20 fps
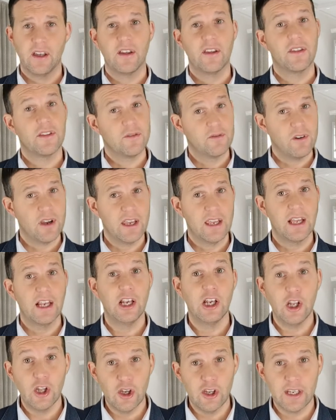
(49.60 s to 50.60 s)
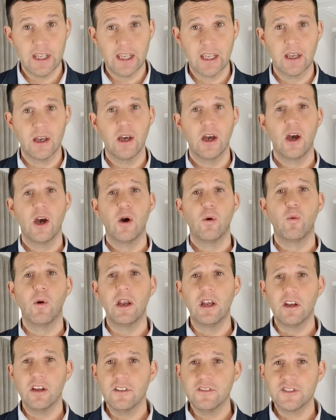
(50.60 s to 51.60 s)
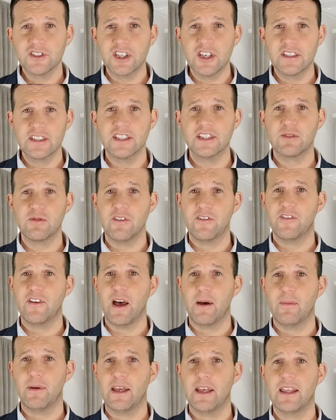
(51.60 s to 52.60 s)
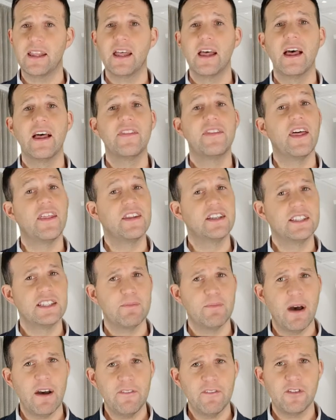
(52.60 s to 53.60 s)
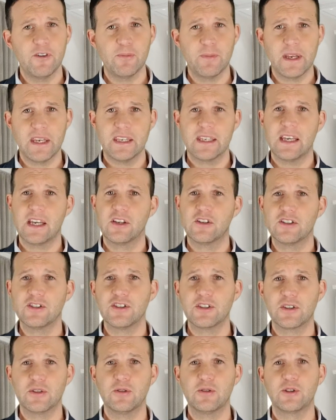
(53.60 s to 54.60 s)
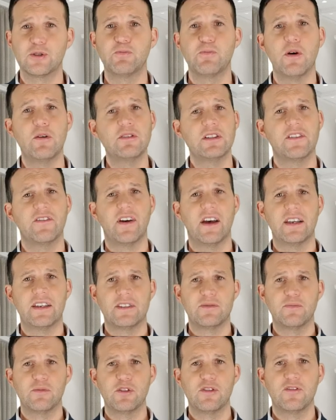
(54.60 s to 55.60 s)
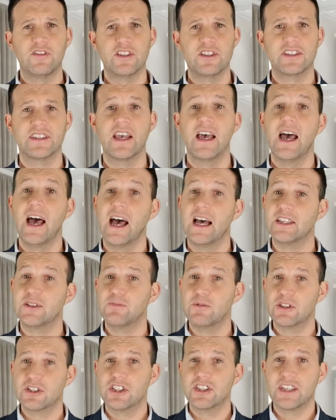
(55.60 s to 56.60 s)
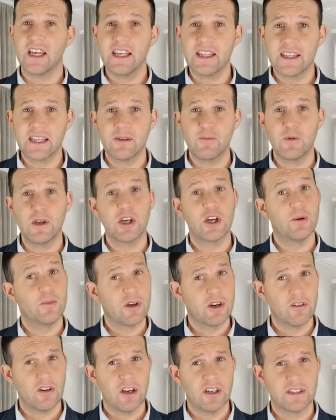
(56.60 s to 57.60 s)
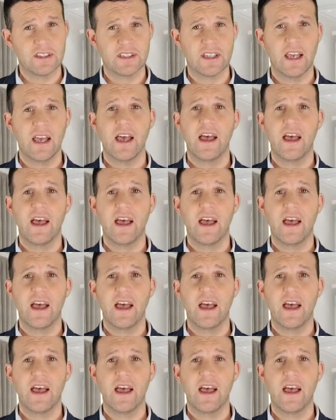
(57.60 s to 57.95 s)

3. Learning. When love turns into a family, then the demand for being near good schools motivates movers as much as anything we come across.